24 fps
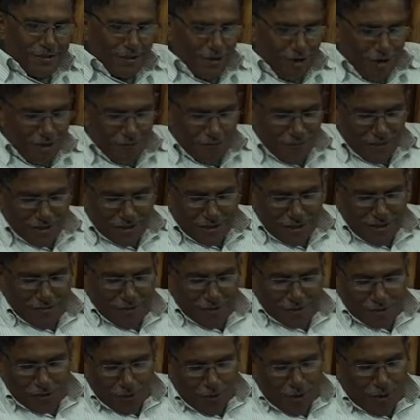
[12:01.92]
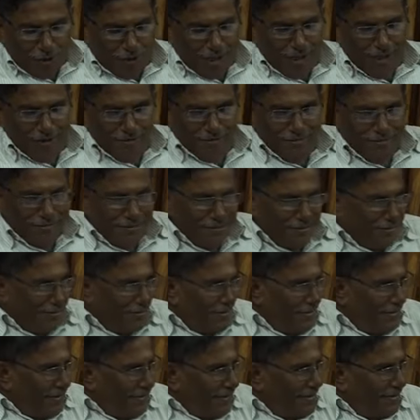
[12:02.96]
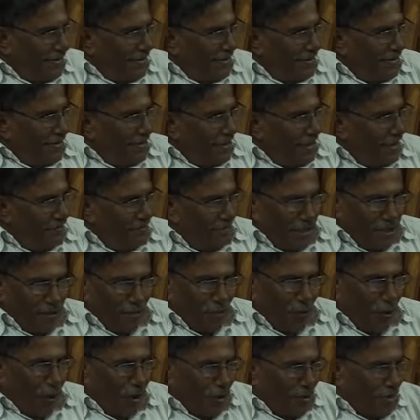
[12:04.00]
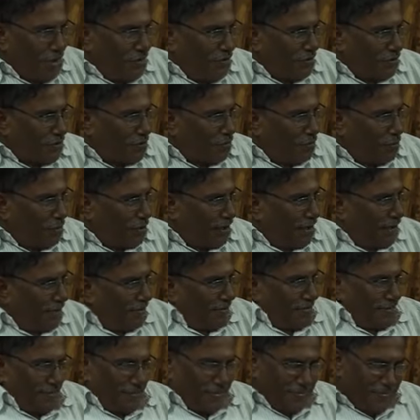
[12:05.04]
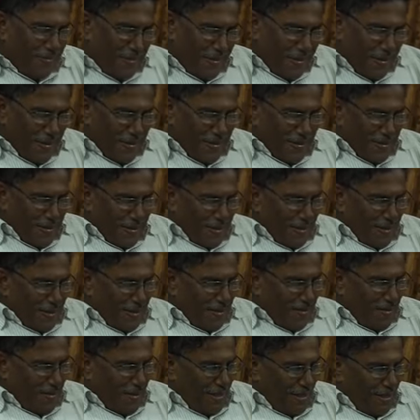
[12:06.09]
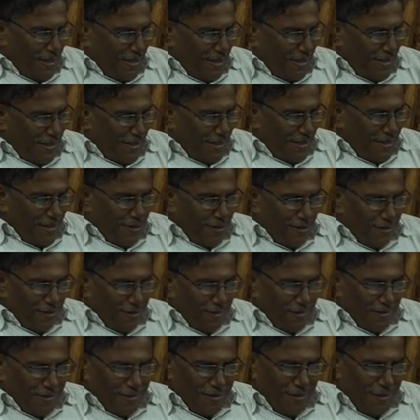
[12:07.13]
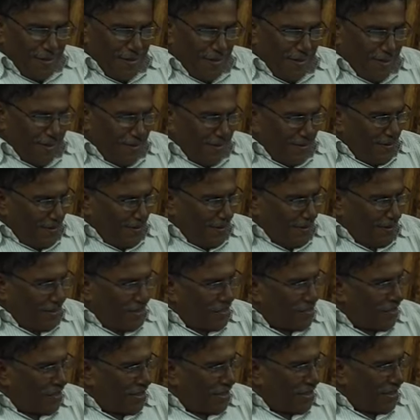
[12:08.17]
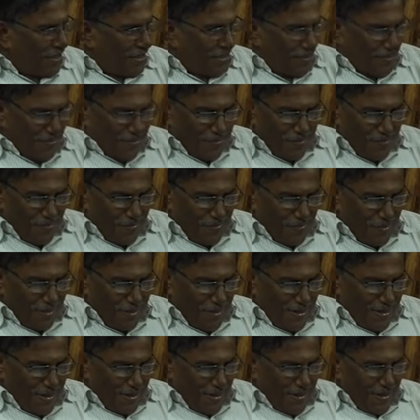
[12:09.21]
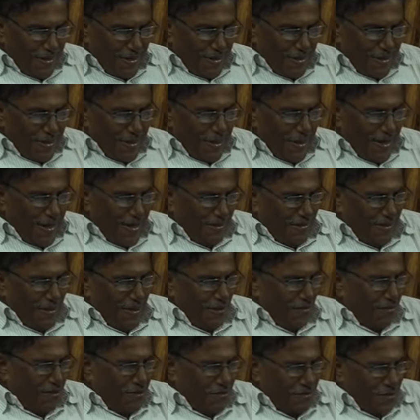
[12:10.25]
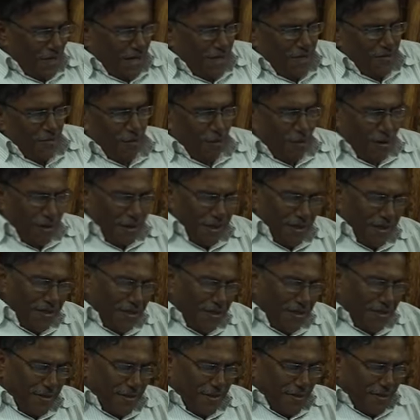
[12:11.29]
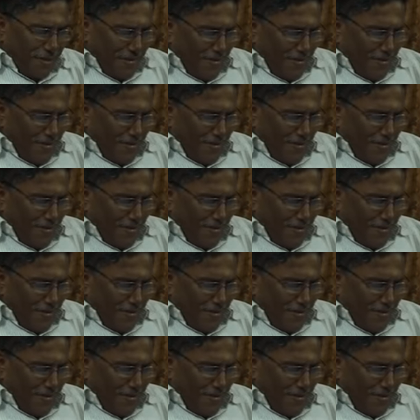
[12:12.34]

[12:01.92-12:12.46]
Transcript: John Wesley was walking, in the evening walk, he was walking in the, in the city. And they have the sidewalk, and